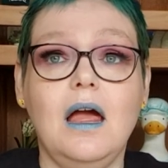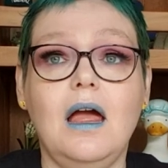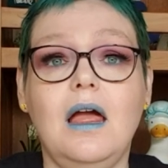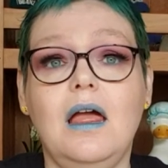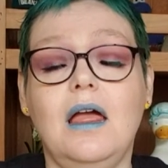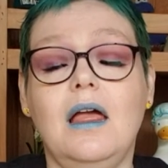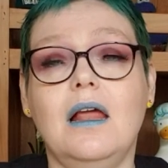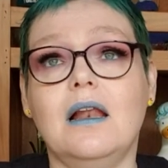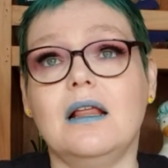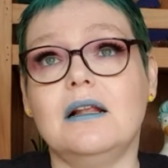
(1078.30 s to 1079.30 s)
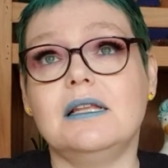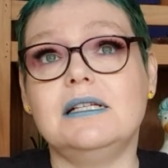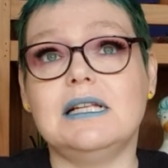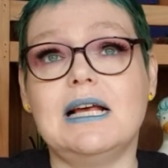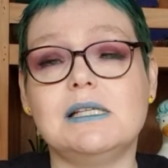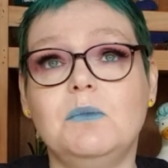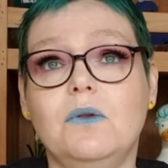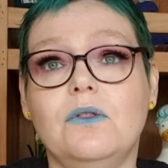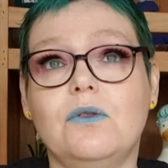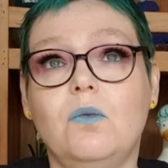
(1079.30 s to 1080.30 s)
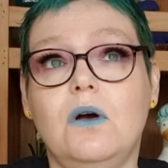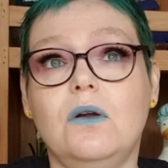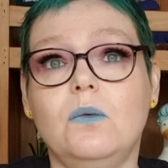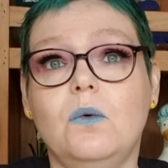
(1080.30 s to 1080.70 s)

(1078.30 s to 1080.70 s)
And this last month one